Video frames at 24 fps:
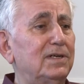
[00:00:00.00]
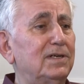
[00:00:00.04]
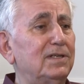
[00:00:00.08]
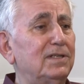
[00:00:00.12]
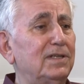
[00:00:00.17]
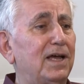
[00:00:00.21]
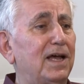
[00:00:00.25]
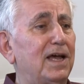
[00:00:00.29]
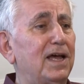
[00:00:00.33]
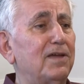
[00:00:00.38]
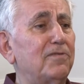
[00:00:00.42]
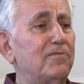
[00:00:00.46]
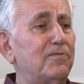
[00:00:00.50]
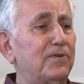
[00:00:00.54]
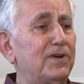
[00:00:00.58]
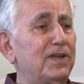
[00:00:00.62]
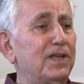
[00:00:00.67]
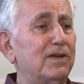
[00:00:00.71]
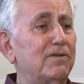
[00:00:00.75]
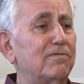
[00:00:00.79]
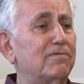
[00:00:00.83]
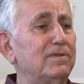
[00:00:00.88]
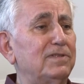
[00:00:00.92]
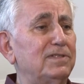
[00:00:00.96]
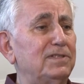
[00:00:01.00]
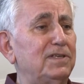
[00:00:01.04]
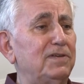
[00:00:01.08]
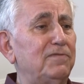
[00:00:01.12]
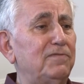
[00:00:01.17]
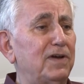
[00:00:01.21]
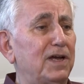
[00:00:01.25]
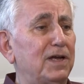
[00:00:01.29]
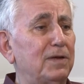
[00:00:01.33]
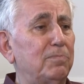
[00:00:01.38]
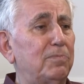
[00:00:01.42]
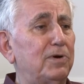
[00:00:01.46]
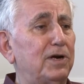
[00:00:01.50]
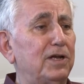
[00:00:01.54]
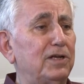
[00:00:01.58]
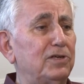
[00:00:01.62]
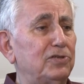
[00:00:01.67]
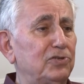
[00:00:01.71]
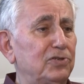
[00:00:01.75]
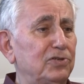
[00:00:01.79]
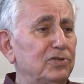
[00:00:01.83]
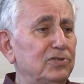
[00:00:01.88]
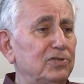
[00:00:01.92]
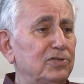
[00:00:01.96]
The high-frequency
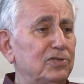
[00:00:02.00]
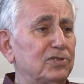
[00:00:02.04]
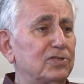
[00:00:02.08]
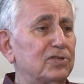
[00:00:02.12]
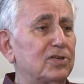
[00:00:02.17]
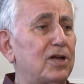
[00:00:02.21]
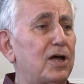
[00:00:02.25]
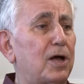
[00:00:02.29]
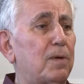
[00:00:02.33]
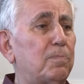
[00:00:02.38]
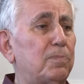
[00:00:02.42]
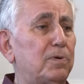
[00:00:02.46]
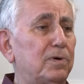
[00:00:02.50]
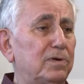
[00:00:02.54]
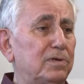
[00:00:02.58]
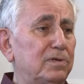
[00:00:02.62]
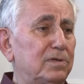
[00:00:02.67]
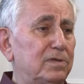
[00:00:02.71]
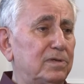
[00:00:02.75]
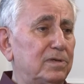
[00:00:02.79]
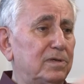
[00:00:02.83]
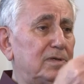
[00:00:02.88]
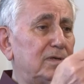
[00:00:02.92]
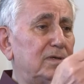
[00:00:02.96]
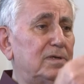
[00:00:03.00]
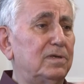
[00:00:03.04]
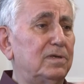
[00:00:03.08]
vibrations coupled